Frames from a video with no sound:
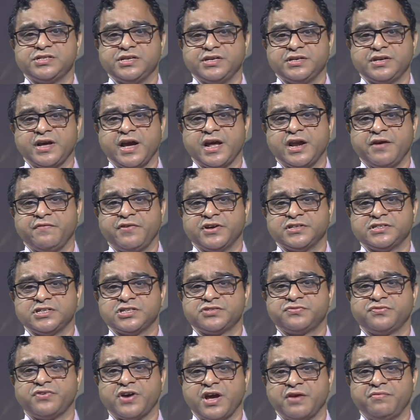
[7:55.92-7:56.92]
in the
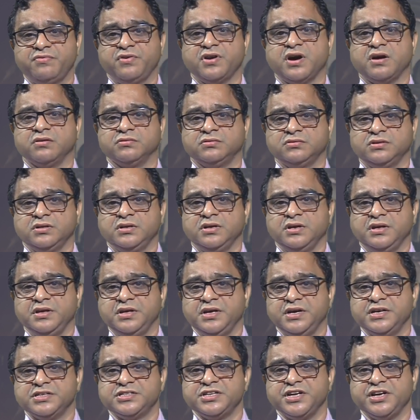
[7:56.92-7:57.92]
NFSS 5 round
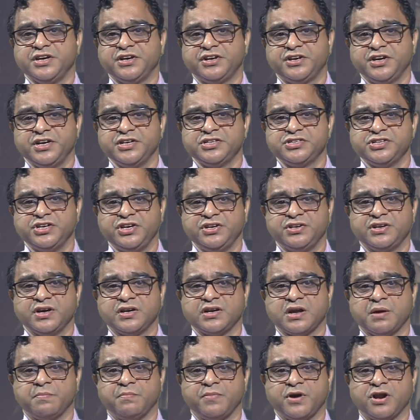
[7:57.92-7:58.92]
is increase in the
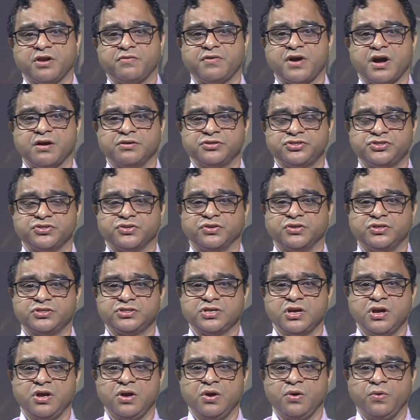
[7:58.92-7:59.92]
number of
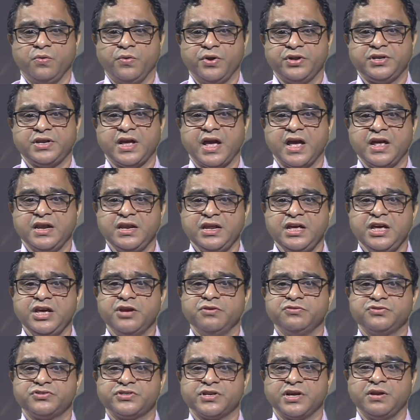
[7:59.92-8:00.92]
households with any
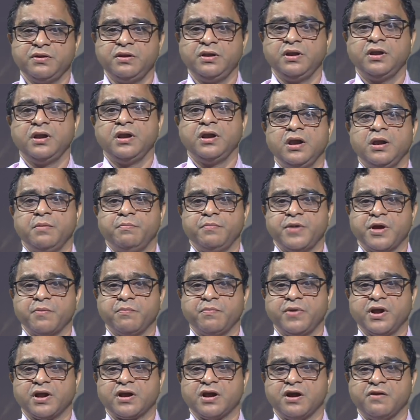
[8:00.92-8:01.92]
usual
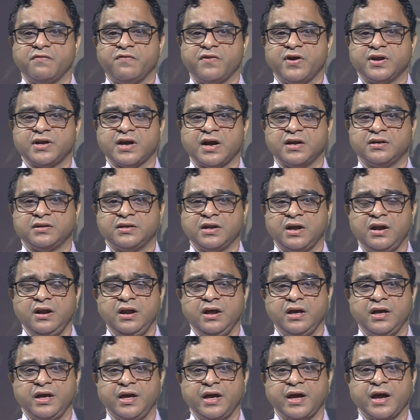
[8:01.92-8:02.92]
member covered under
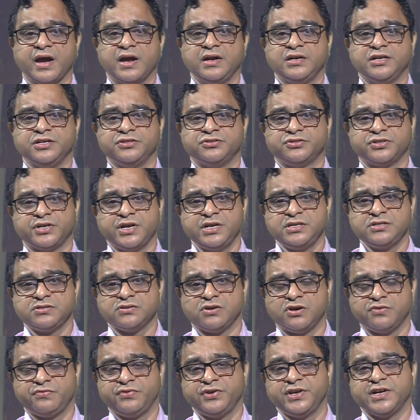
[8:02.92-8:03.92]
a health insurance
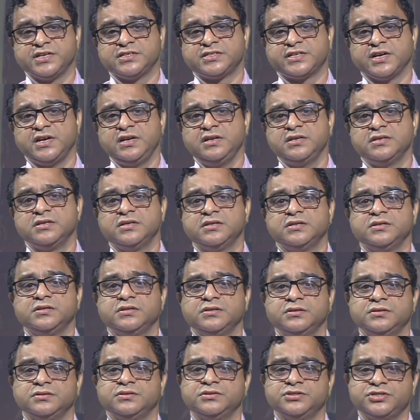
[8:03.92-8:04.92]
or financial
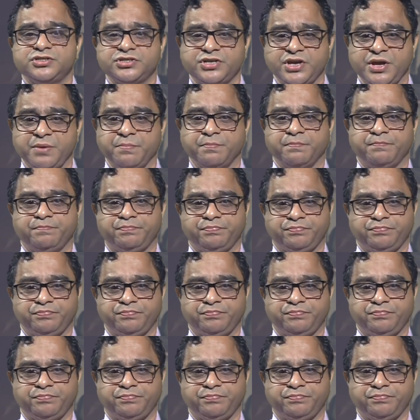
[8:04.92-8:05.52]
scheme.